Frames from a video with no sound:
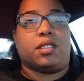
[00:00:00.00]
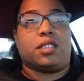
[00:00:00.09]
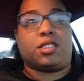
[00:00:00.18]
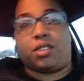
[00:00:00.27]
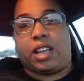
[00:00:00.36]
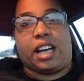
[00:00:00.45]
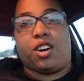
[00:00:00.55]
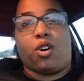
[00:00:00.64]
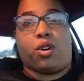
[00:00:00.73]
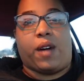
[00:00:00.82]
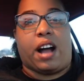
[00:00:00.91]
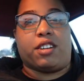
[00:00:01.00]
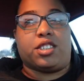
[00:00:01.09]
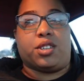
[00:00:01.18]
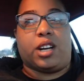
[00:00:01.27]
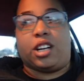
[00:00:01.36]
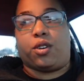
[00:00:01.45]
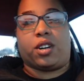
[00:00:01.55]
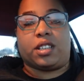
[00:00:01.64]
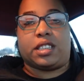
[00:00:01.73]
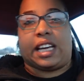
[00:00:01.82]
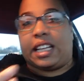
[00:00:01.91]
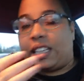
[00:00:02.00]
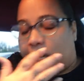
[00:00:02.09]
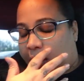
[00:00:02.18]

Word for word: so they can go around you in order to get there.